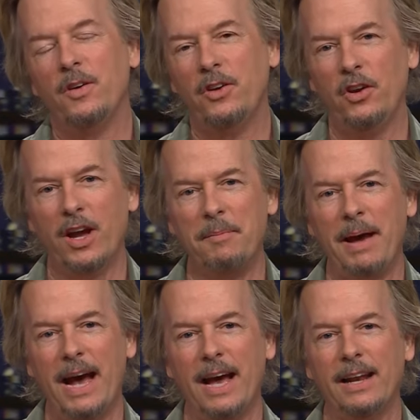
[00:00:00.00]
You get
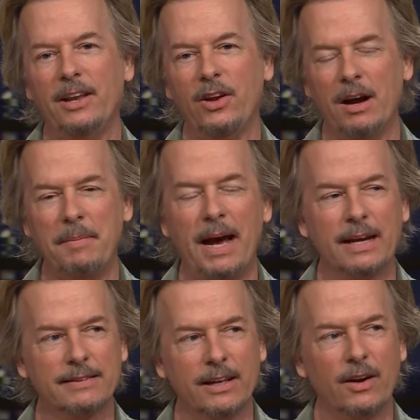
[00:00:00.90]
mad. You got mad
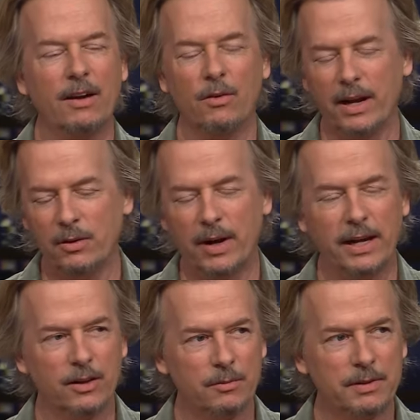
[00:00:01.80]
because they don't have like
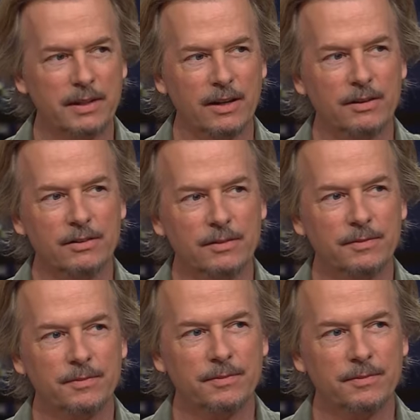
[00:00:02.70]
regular potatoes. That's right.